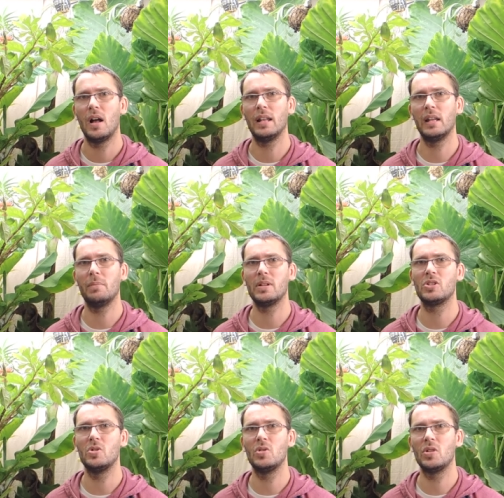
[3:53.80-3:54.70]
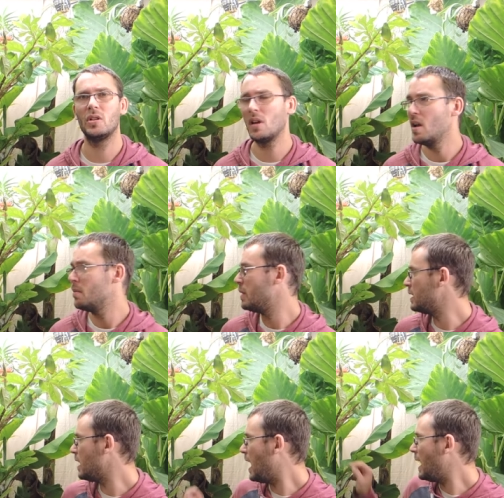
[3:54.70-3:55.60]
a little bit sooner,
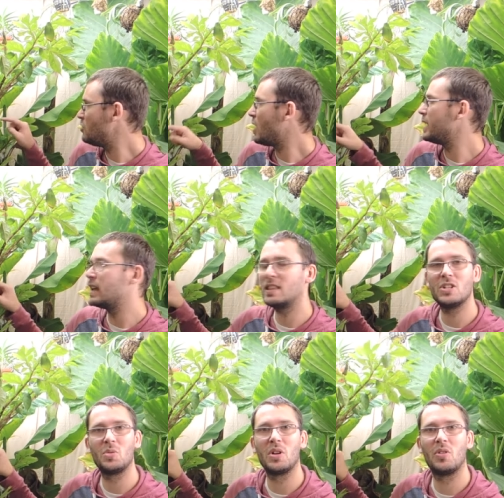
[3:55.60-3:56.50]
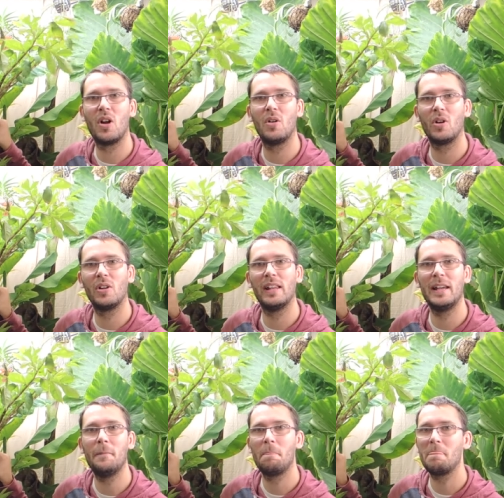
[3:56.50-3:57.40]
but I tried to get this one to grow
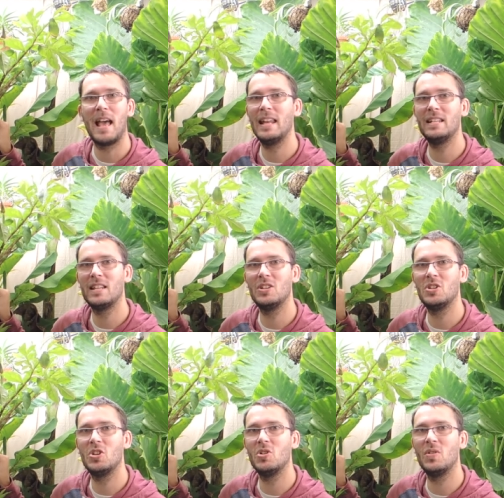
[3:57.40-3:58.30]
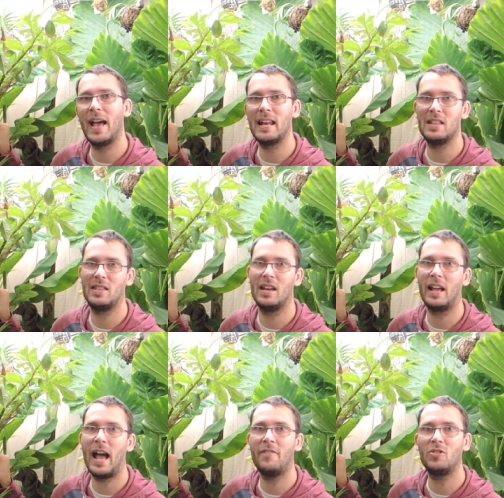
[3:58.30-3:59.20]
early, and it didn't do
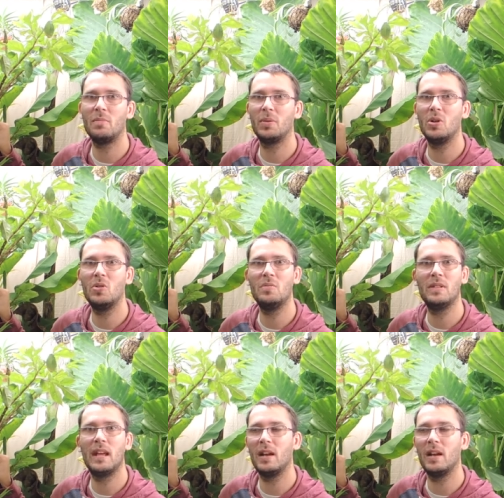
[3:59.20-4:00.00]
anything. After it bloomed,